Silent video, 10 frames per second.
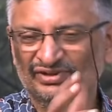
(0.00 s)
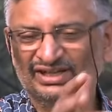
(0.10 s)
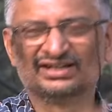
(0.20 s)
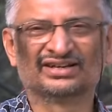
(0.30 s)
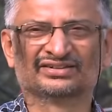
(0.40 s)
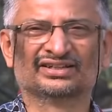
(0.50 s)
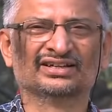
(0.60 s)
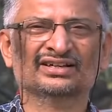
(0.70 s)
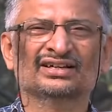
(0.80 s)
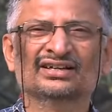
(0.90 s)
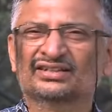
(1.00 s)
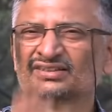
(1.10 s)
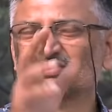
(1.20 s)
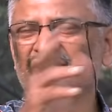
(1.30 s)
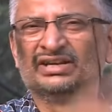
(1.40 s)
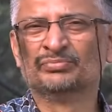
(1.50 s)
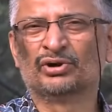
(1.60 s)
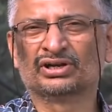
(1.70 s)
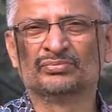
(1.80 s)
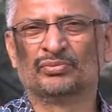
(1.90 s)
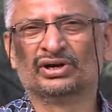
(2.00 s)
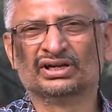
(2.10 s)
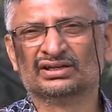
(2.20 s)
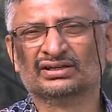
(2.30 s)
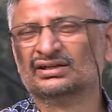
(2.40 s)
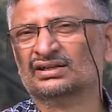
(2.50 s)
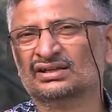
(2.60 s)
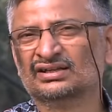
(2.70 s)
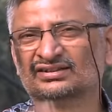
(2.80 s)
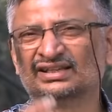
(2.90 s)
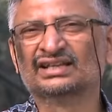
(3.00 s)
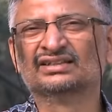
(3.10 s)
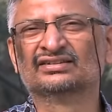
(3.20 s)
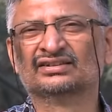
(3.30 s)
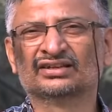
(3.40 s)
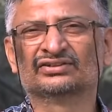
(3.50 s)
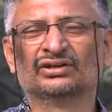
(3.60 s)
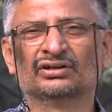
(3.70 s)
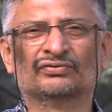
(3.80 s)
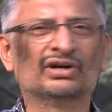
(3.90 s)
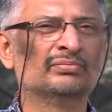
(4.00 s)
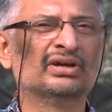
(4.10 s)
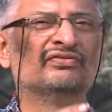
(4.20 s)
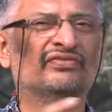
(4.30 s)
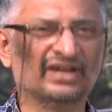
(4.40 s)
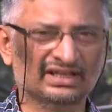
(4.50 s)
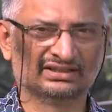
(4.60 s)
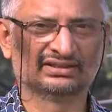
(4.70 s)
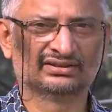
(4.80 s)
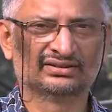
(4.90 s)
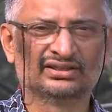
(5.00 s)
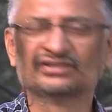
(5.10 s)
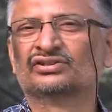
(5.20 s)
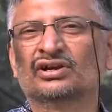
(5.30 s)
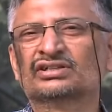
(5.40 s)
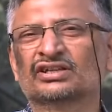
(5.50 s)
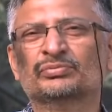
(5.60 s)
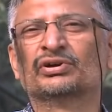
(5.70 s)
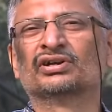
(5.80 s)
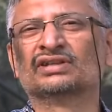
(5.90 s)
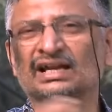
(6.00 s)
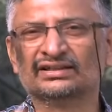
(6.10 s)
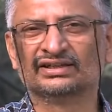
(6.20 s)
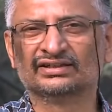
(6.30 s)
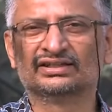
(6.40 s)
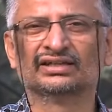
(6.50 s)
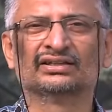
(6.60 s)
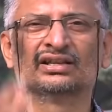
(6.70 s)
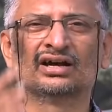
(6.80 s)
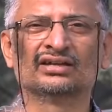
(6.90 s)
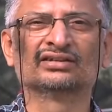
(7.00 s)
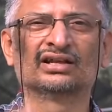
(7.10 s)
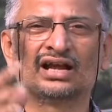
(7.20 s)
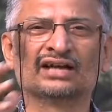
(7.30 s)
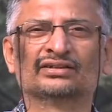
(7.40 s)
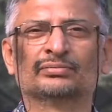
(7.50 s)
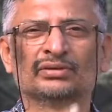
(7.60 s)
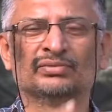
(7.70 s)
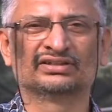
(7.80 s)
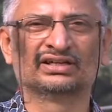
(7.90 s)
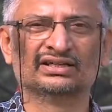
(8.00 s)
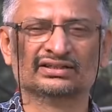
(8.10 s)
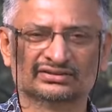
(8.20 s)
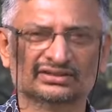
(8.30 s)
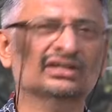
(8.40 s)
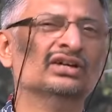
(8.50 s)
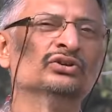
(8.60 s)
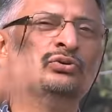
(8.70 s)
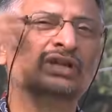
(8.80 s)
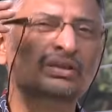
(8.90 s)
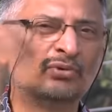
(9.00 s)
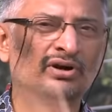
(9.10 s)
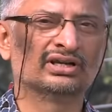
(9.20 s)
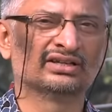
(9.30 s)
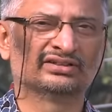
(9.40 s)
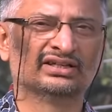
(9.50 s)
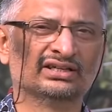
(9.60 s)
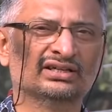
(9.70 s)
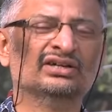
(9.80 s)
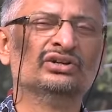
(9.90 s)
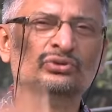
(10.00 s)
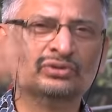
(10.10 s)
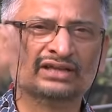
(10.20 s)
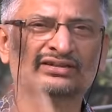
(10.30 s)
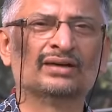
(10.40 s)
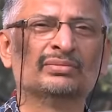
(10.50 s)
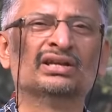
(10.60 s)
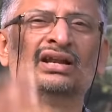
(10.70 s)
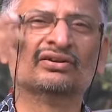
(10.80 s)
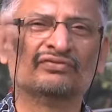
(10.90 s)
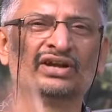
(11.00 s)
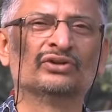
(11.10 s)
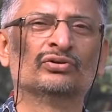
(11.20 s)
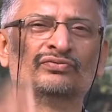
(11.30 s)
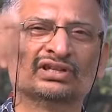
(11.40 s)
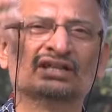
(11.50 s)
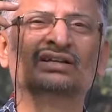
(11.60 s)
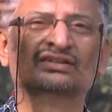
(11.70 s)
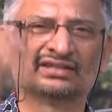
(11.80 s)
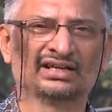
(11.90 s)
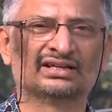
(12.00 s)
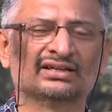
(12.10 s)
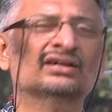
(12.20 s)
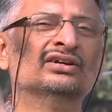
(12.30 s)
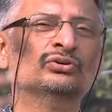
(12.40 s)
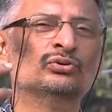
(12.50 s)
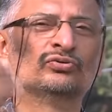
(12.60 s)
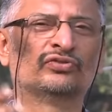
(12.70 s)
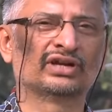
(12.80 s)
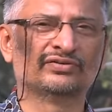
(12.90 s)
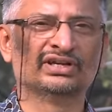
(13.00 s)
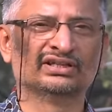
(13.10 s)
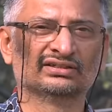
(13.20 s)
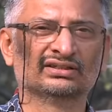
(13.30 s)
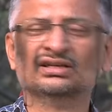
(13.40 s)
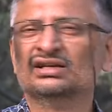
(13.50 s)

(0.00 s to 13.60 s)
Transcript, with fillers: Very interesting. This is a very important point. Science does not work by faith. It's not just because Einstein said the laws are accepted by scientists. You keep on testing. You examine and find out whether it is correct. You look for evidence.